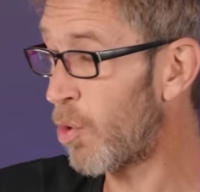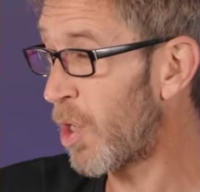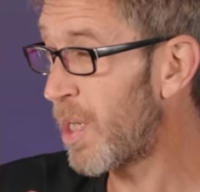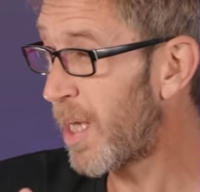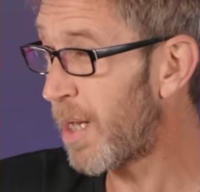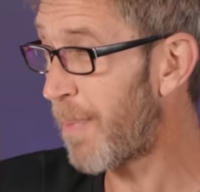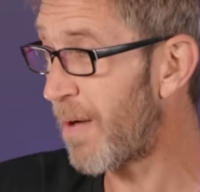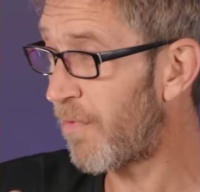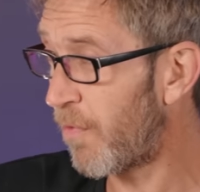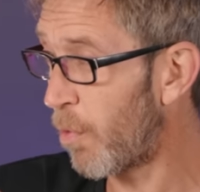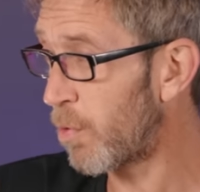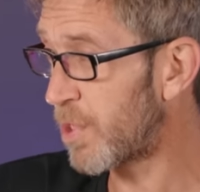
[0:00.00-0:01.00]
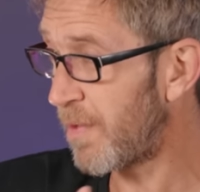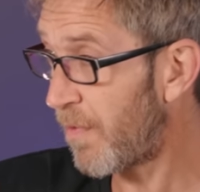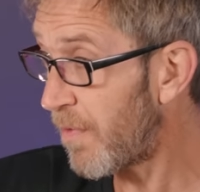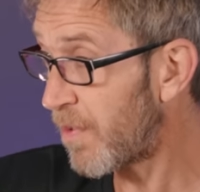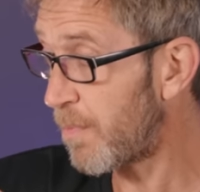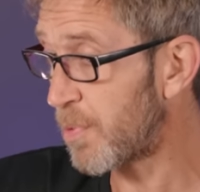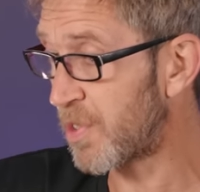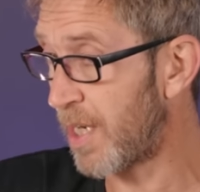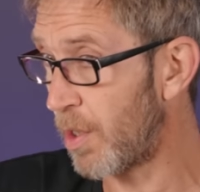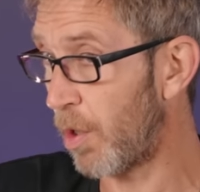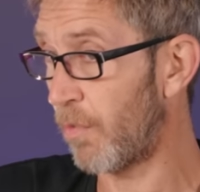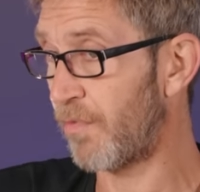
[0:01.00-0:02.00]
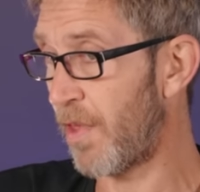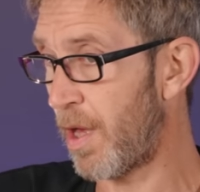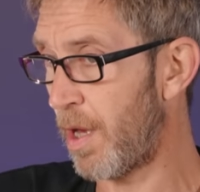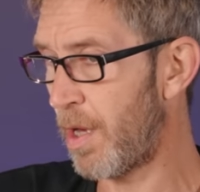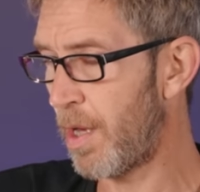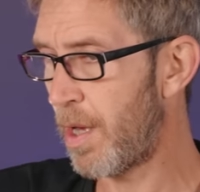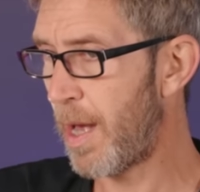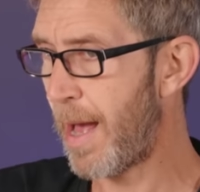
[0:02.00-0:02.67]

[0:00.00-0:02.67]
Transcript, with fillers: You're going to get about 40, 50% of the